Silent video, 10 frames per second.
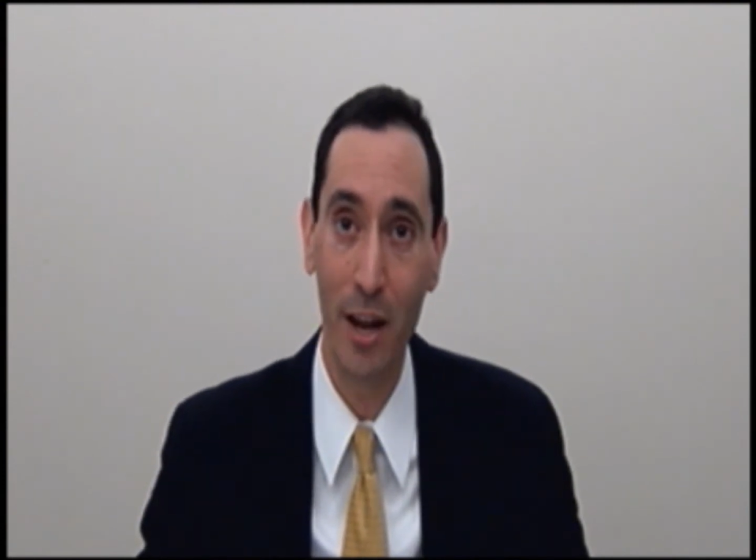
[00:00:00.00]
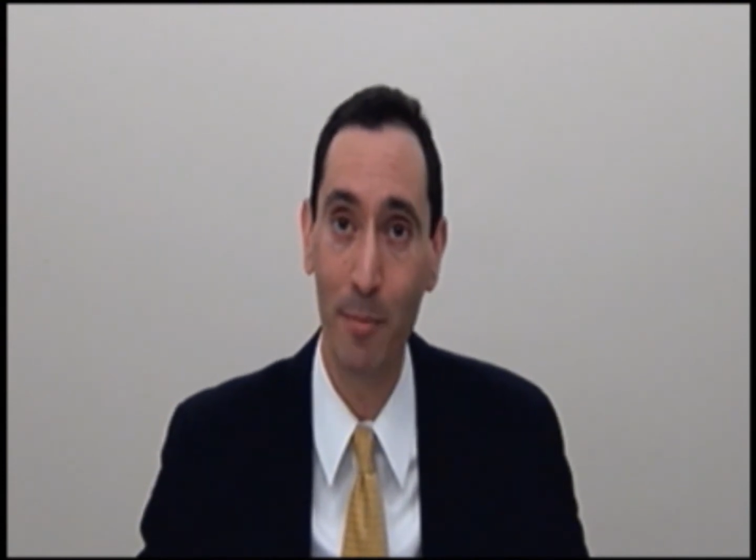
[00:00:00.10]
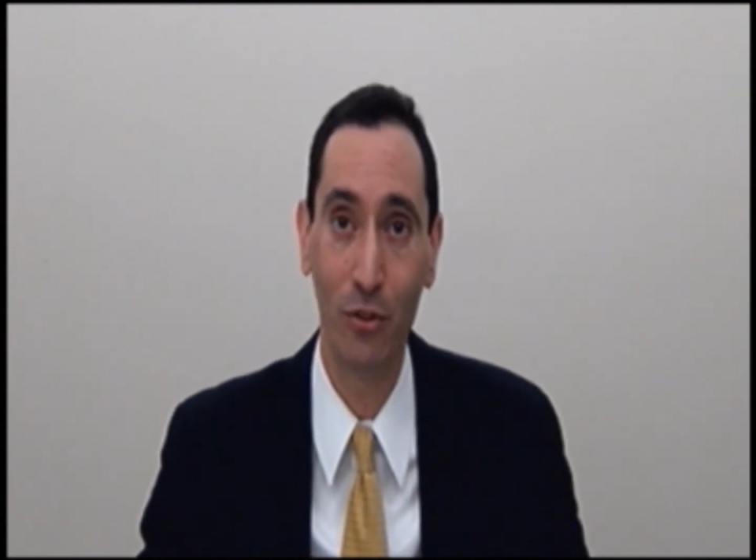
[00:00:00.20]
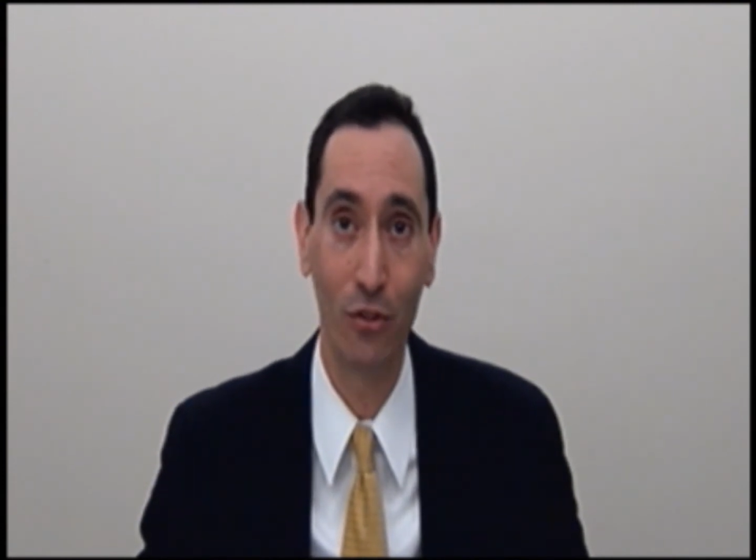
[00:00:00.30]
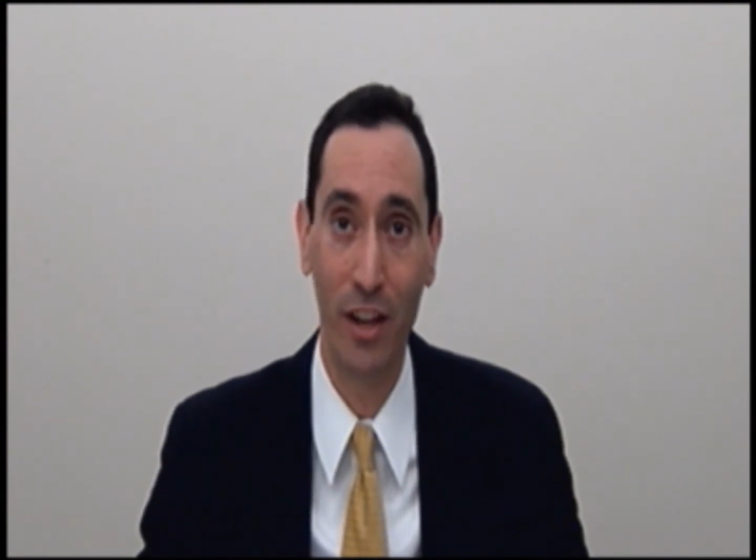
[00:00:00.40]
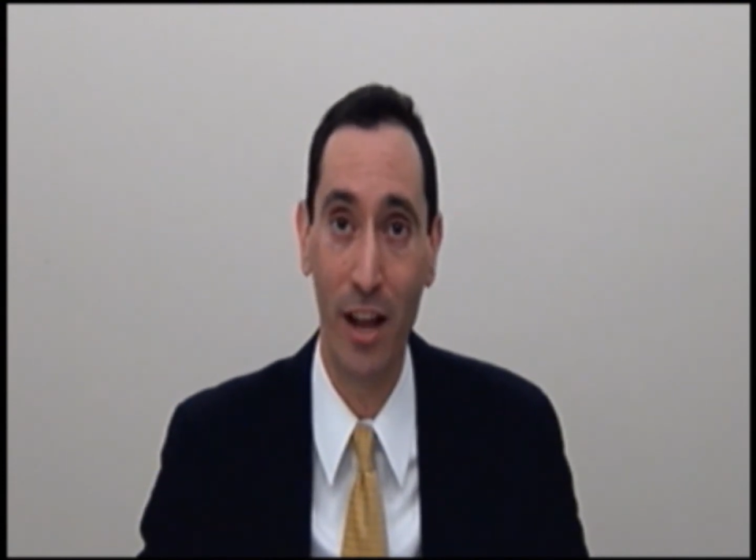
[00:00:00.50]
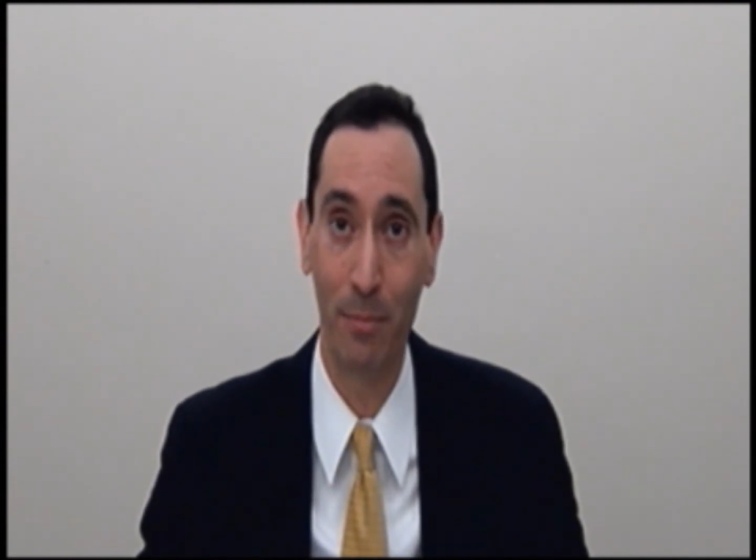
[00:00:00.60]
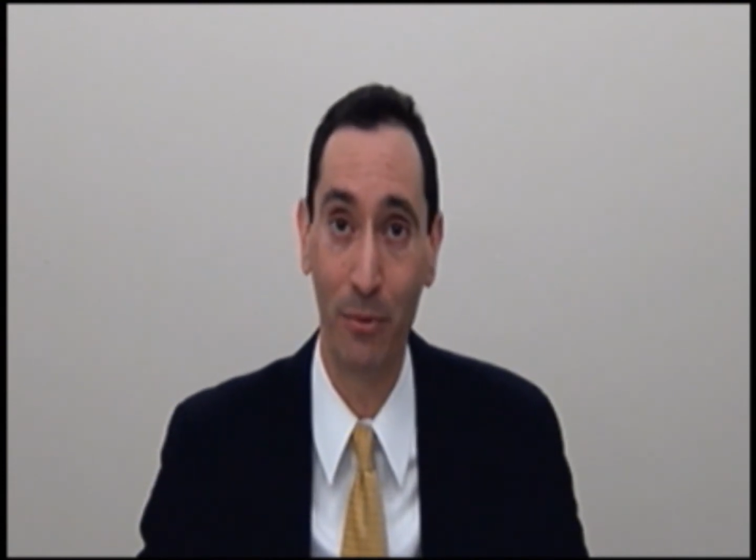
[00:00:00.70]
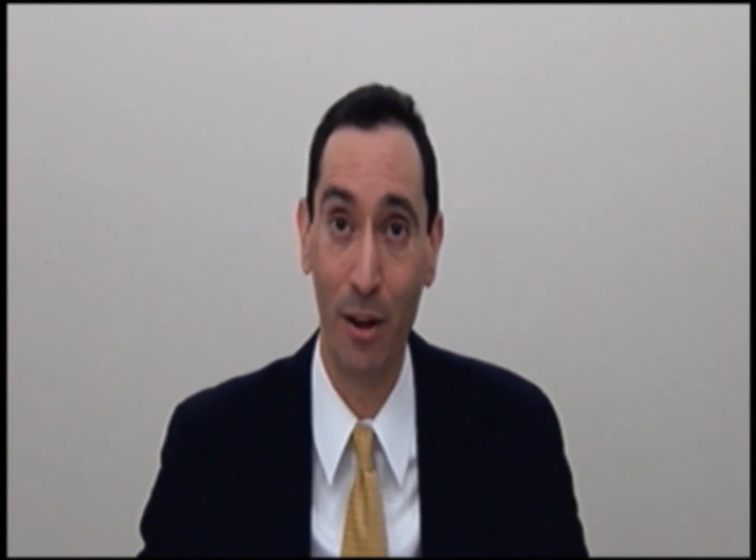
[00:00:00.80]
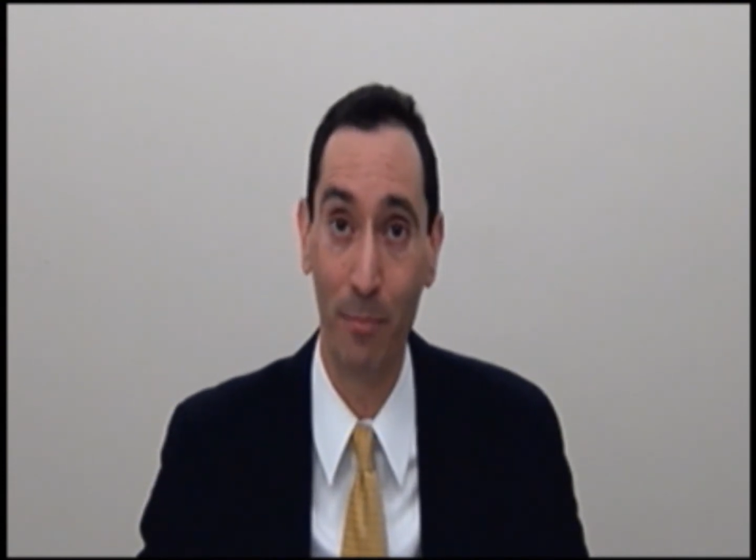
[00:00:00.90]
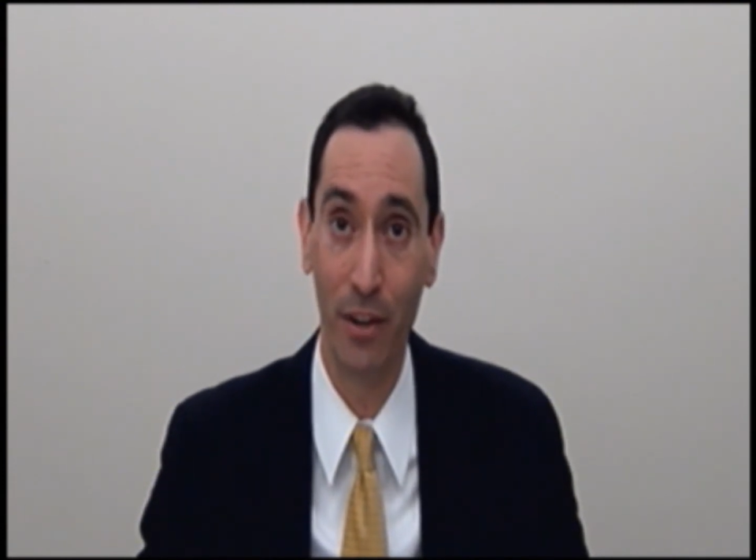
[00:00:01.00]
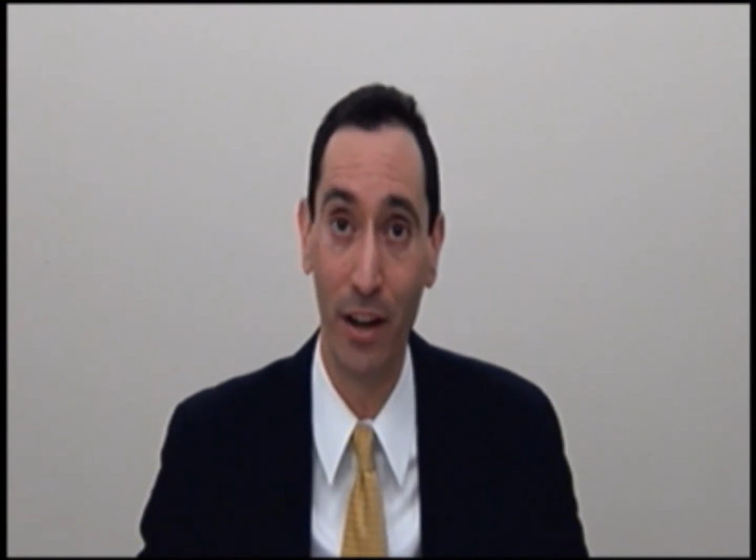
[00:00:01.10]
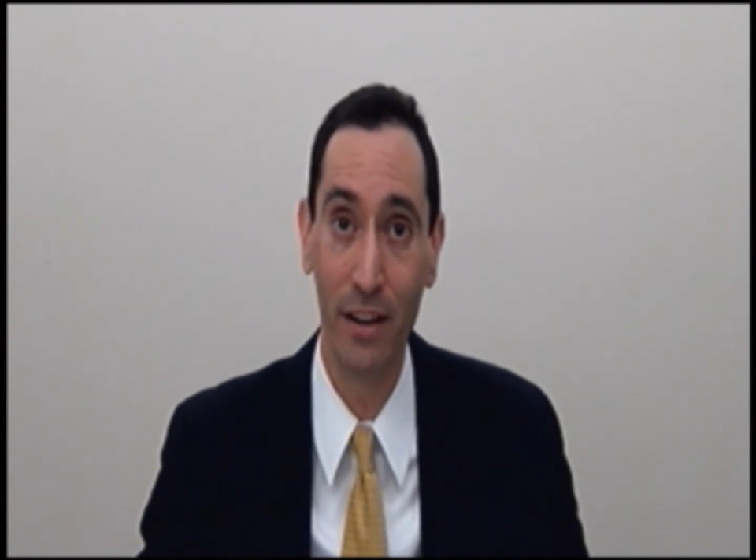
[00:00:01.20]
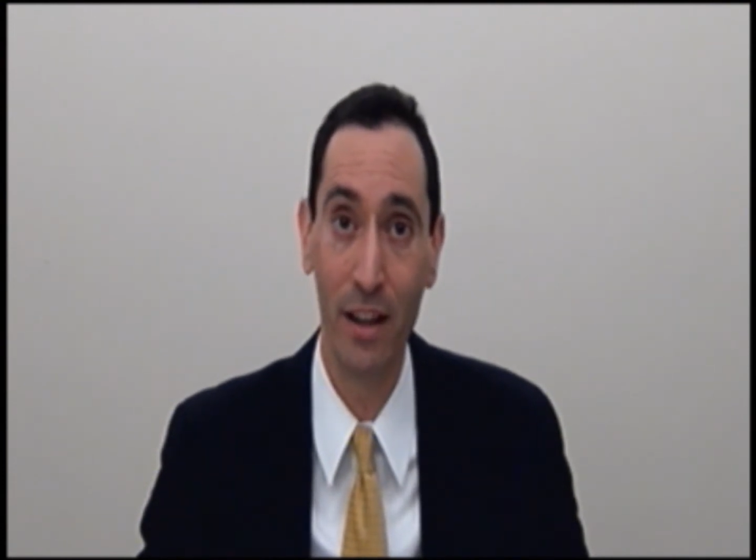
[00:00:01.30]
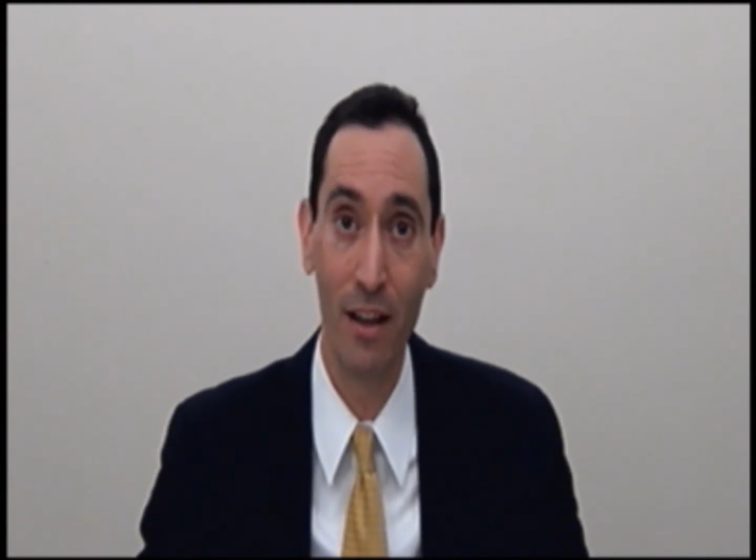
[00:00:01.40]
damages caps
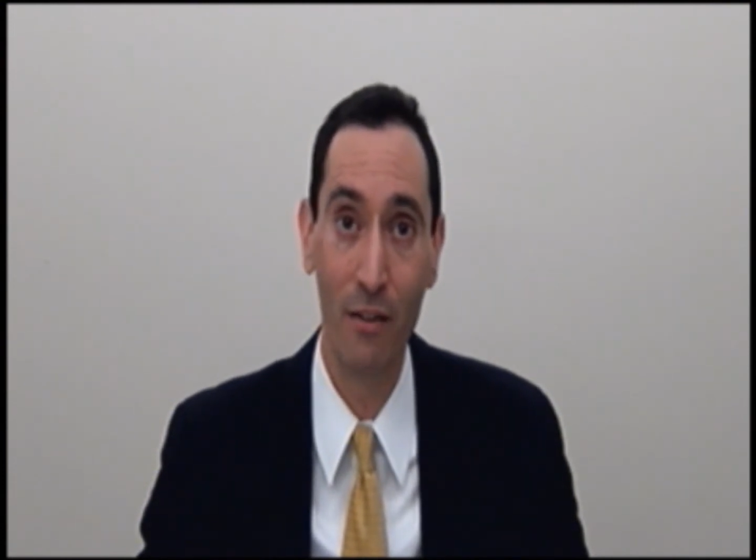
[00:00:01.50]
update,